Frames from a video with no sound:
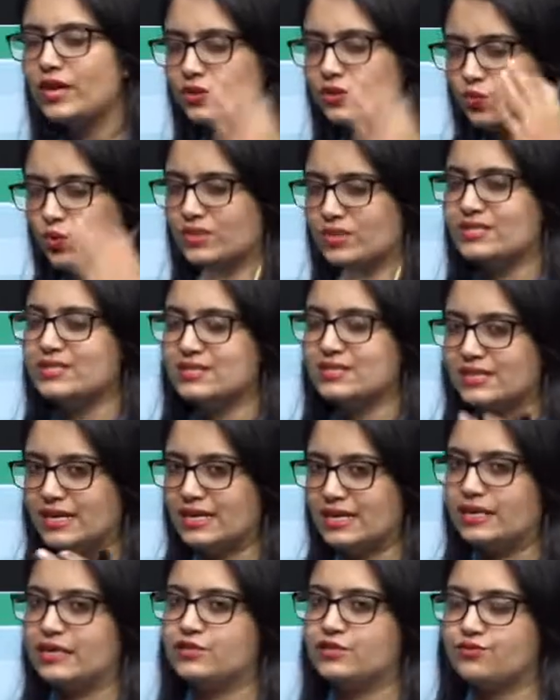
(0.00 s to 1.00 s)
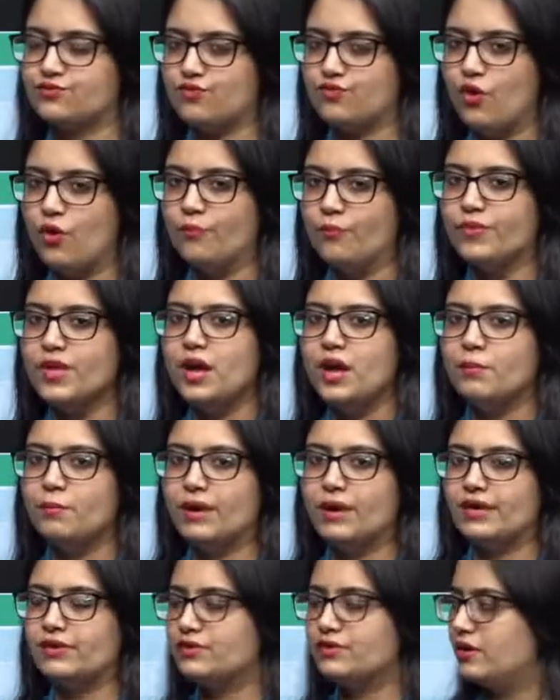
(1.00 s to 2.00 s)
it was in sentence form,
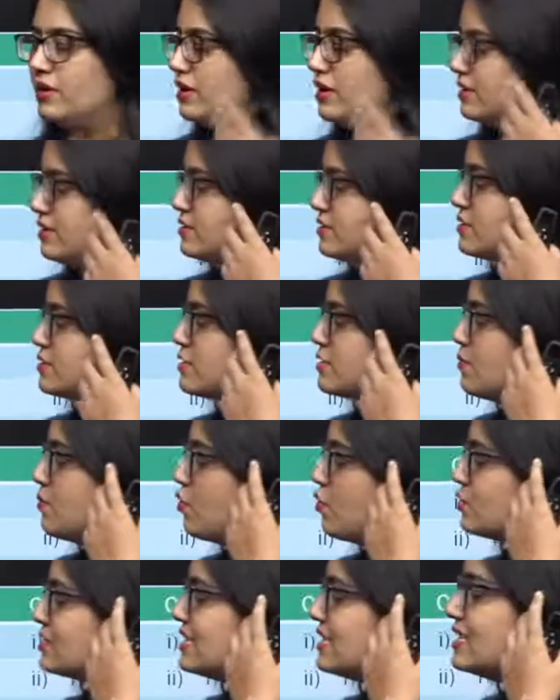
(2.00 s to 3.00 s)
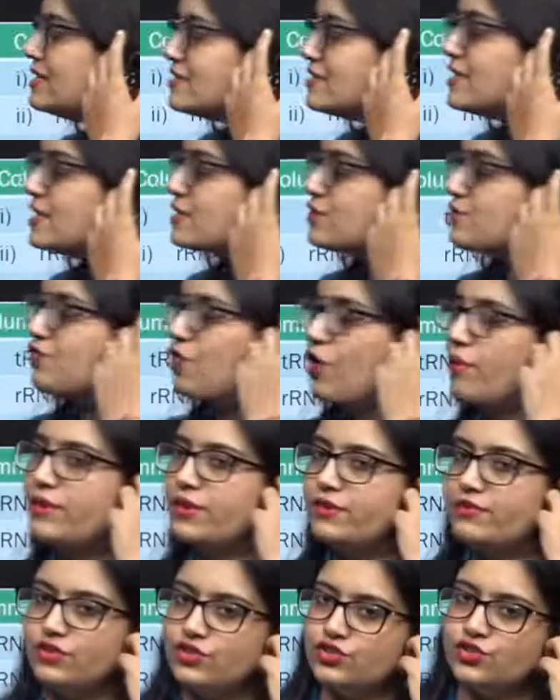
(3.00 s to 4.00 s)
but this is the most easiest form
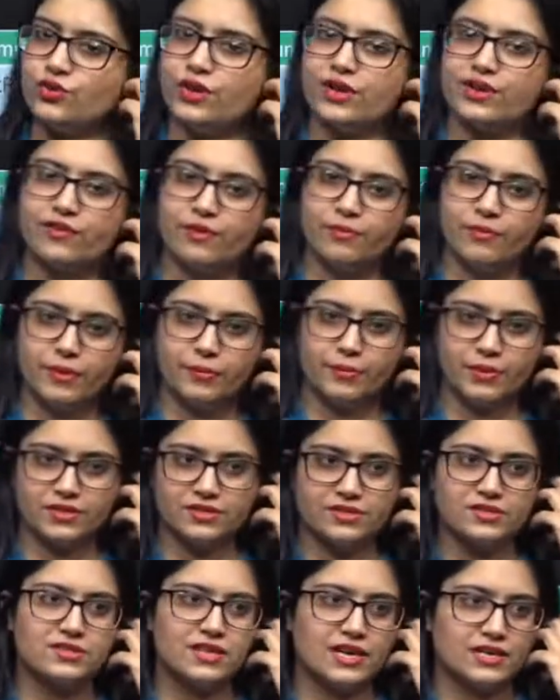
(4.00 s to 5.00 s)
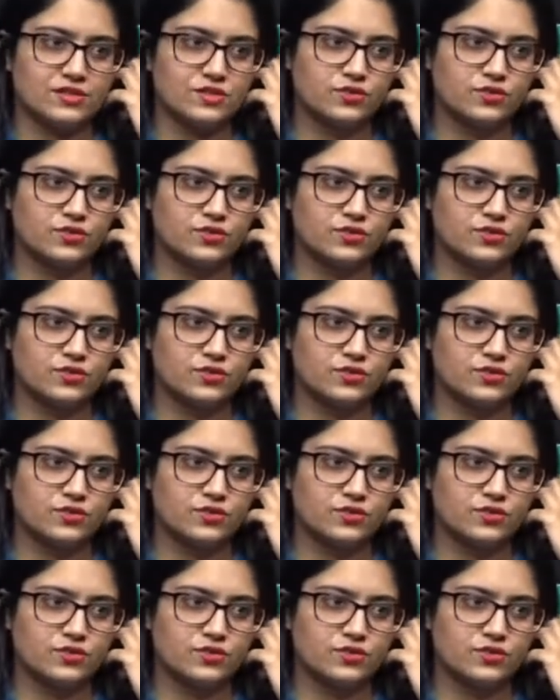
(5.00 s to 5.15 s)
in which you can remember this. That